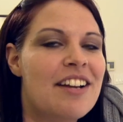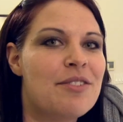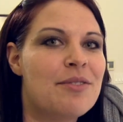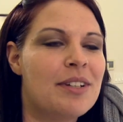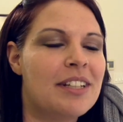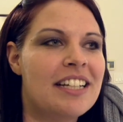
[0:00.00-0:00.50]
I
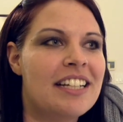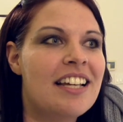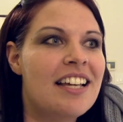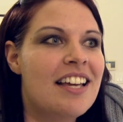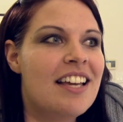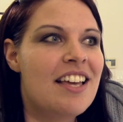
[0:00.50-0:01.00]
never really
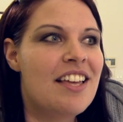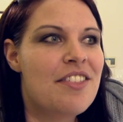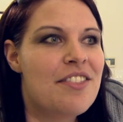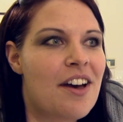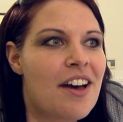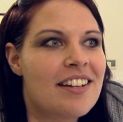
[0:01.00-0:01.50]

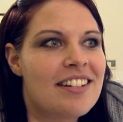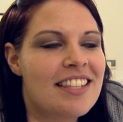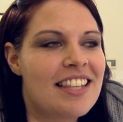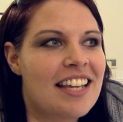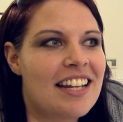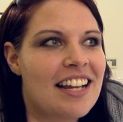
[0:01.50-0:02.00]
thought
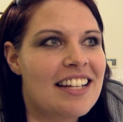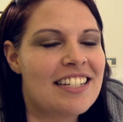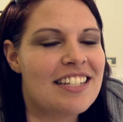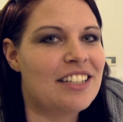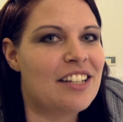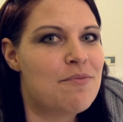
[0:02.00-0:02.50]
that I
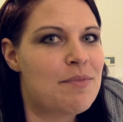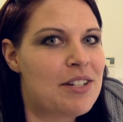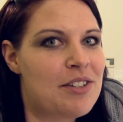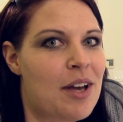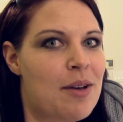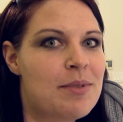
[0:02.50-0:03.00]
didn't love my
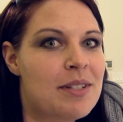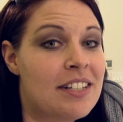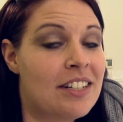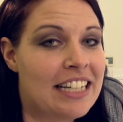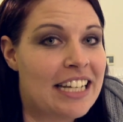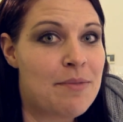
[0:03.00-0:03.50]
jobs
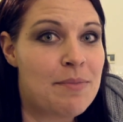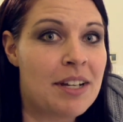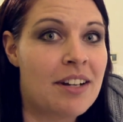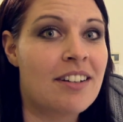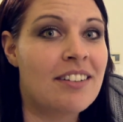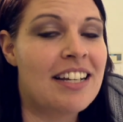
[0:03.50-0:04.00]
until I came
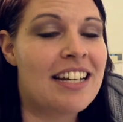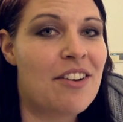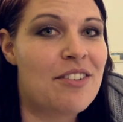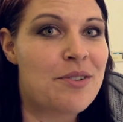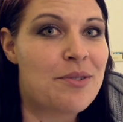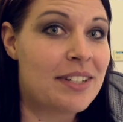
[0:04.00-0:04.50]
here, and now
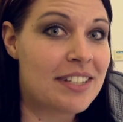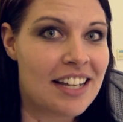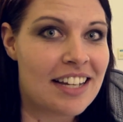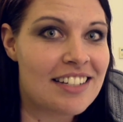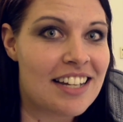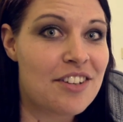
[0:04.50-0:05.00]
I know what it's
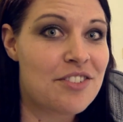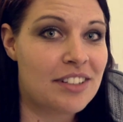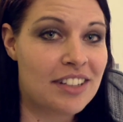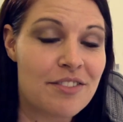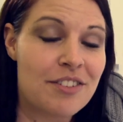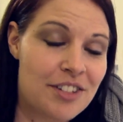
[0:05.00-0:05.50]
like to
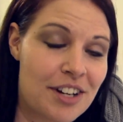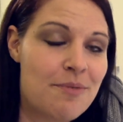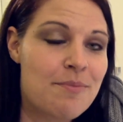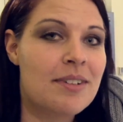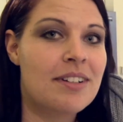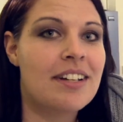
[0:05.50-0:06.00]
actually love your job.